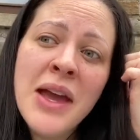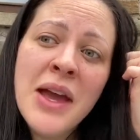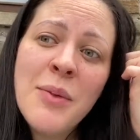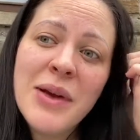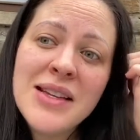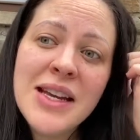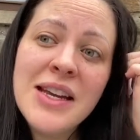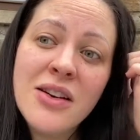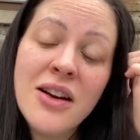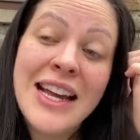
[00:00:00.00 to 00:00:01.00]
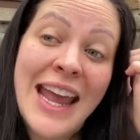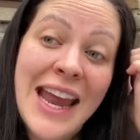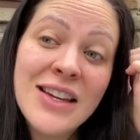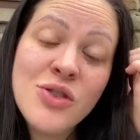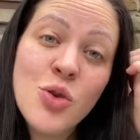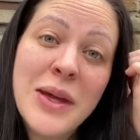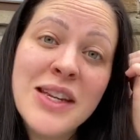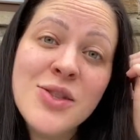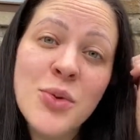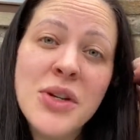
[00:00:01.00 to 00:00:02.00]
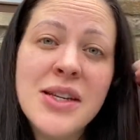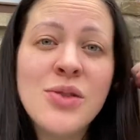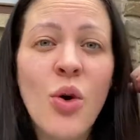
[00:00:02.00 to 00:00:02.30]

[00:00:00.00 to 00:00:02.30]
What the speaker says: Because I hear, again, so many stories